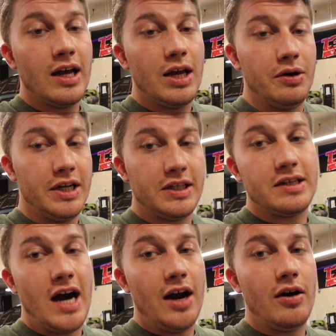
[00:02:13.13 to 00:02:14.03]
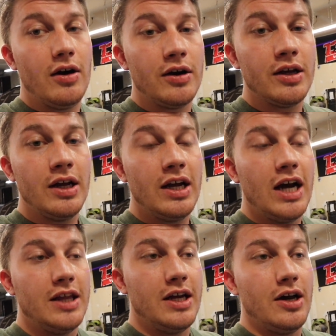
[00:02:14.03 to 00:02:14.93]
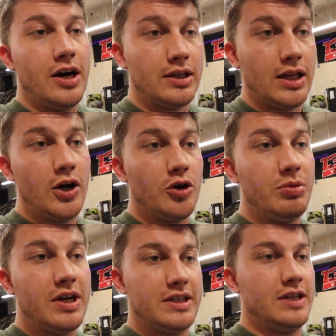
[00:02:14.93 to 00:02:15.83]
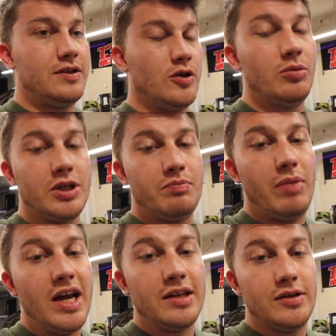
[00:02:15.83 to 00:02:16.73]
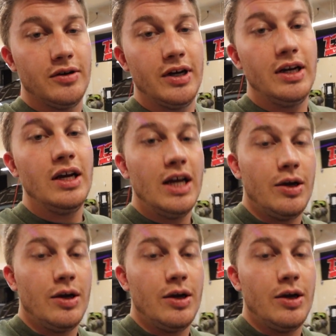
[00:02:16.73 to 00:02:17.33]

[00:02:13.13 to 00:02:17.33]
it would hit the tire hard and then unload because it had so much bite to it.